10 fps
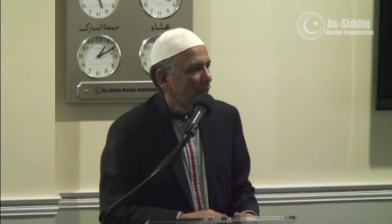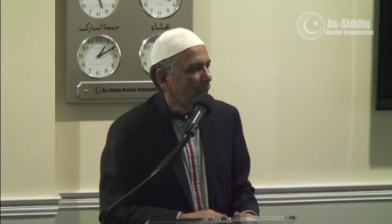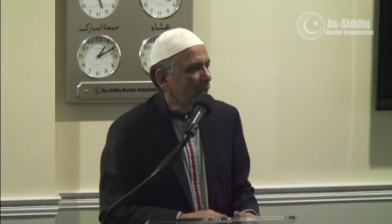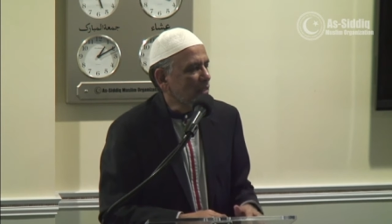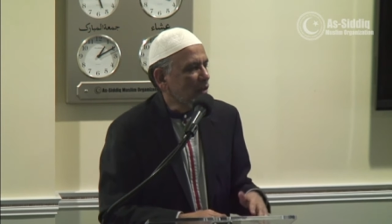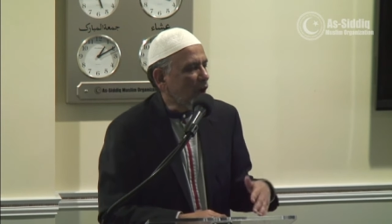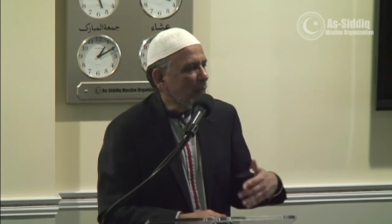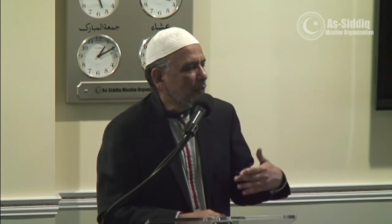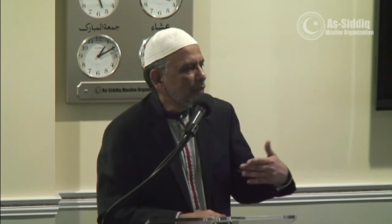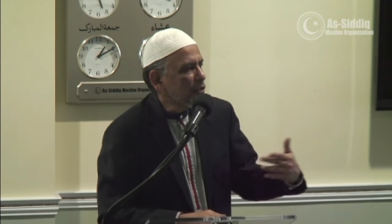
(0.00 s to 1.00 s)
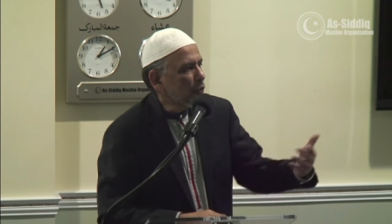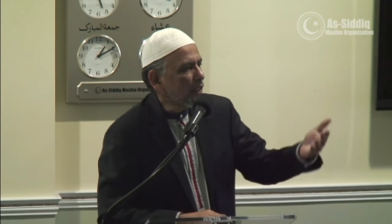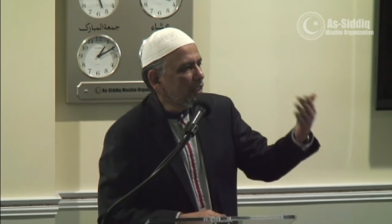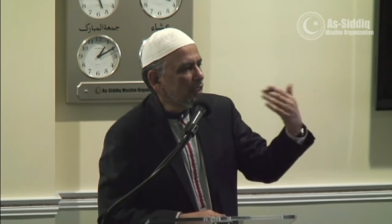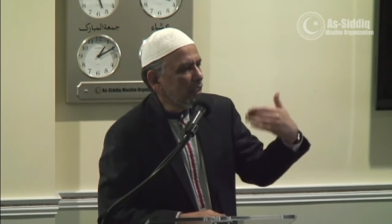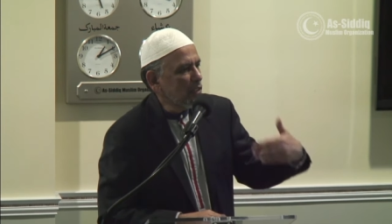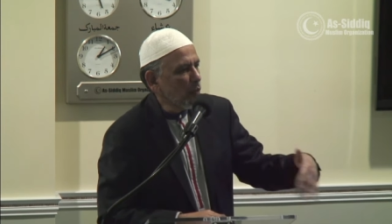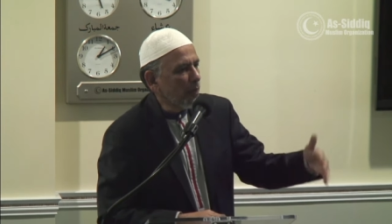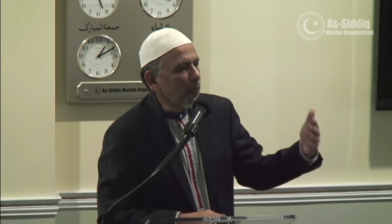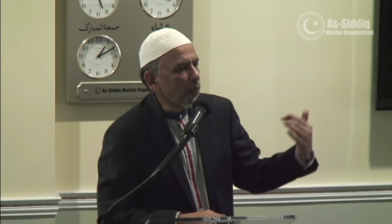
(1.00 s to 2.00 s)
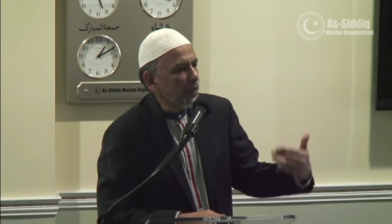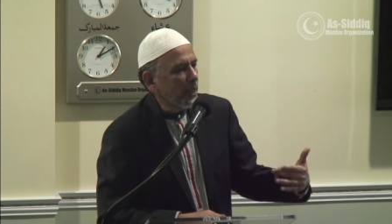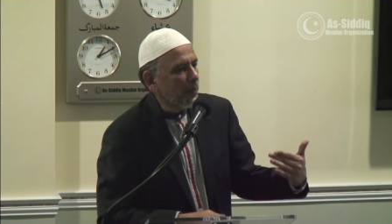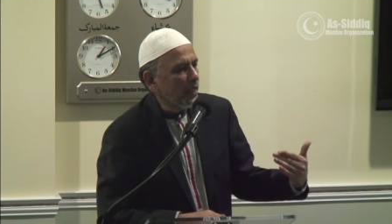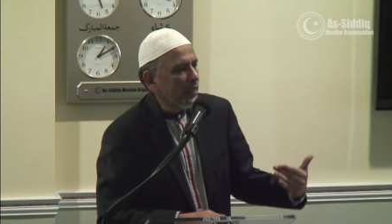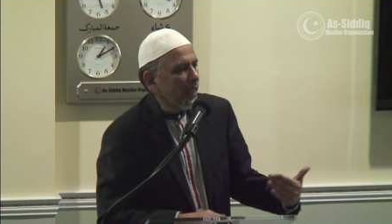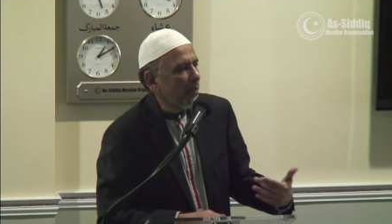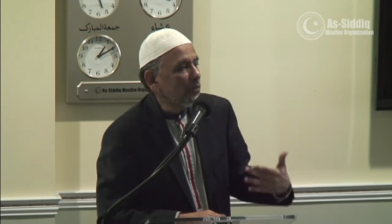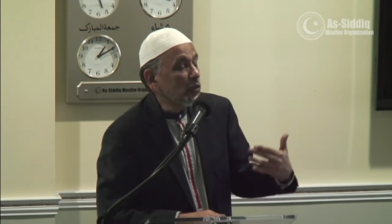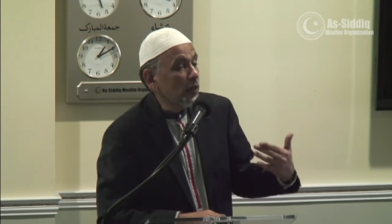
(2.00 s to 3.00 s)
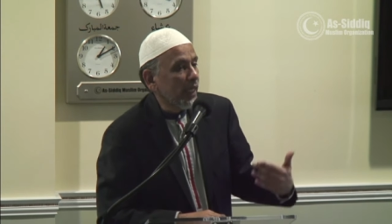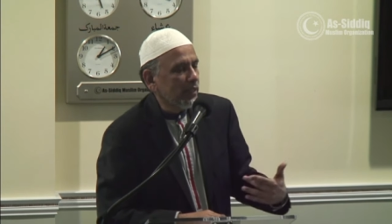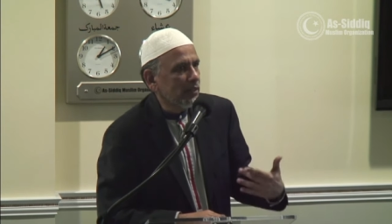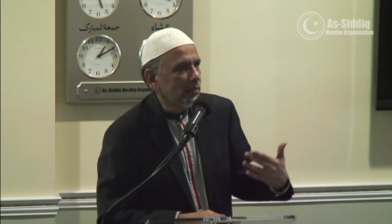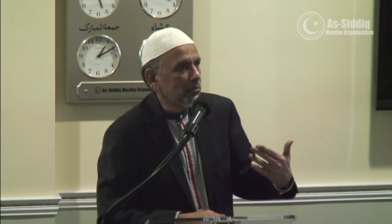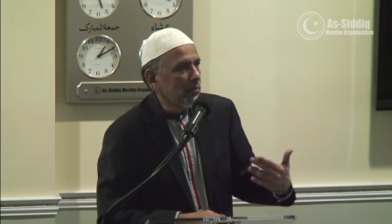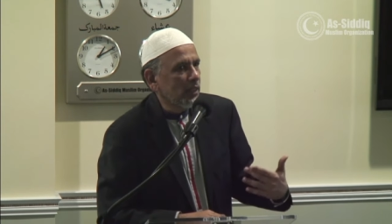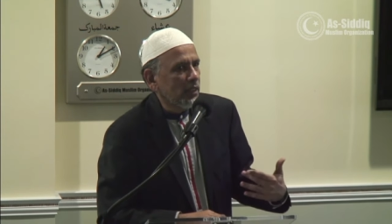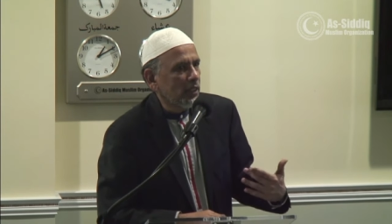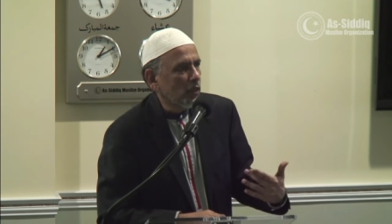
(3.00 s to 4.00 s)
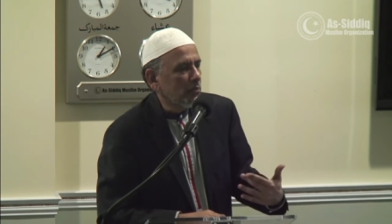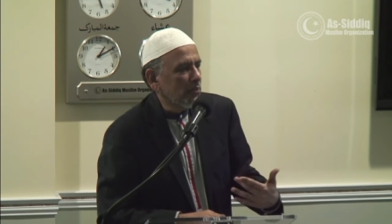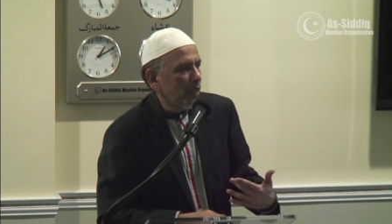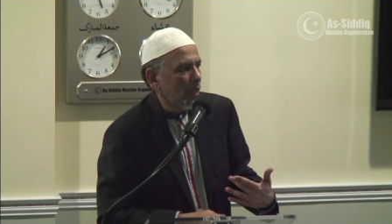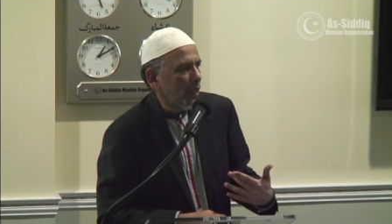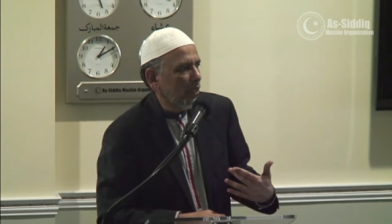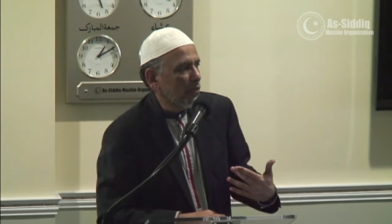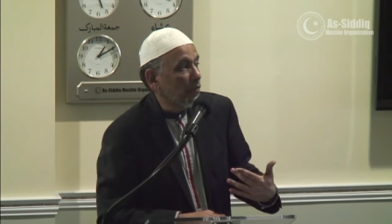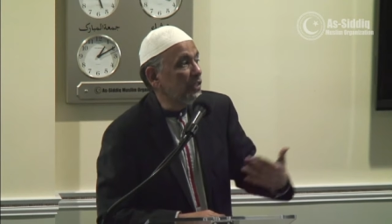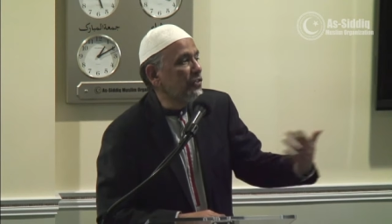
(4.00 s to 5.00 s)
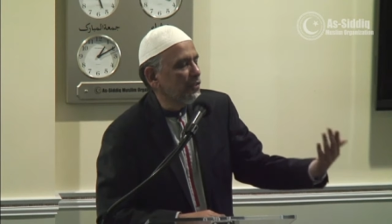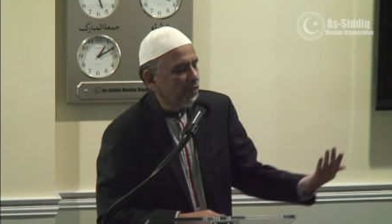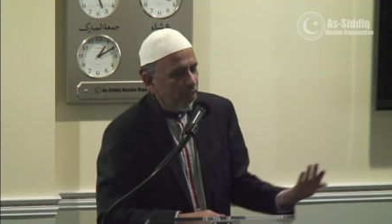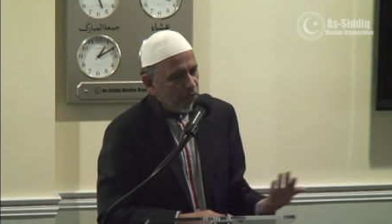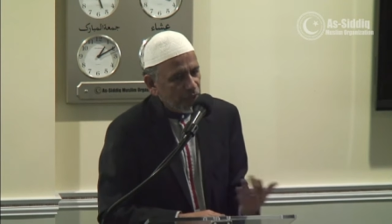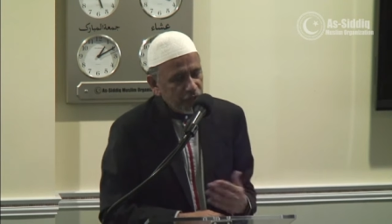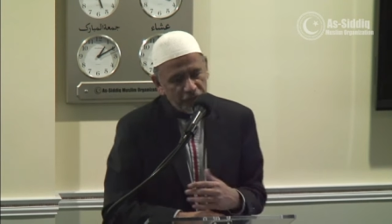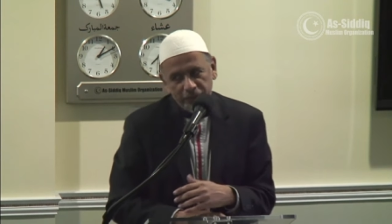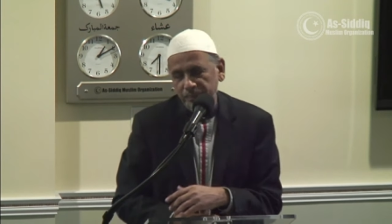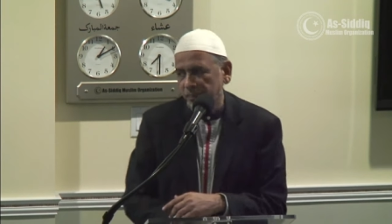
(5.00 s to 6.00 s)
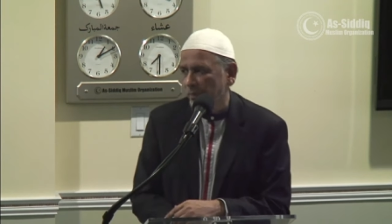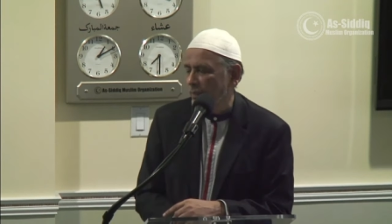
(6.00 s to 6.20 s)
As opportunities were poured upon them to get you know, uh, richer and richer